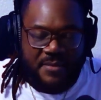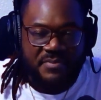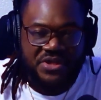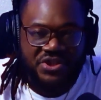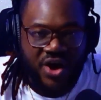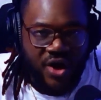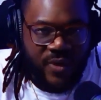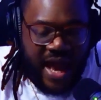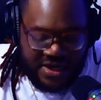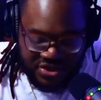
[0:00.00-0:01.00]
but
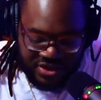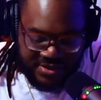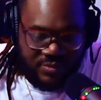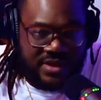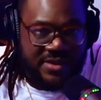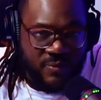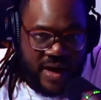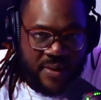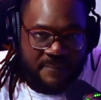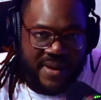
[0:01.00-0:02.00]
y'all actually really
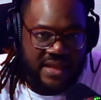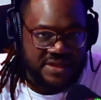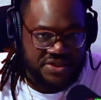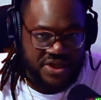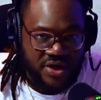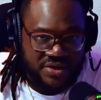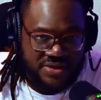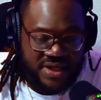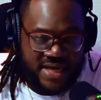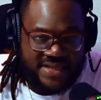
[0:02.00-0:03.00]
wearing belly
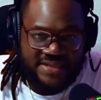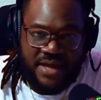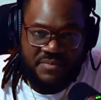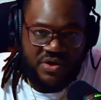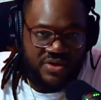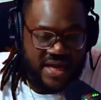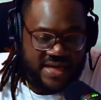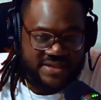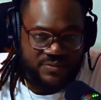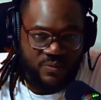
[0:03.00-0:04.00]
shirts. Some of you niggas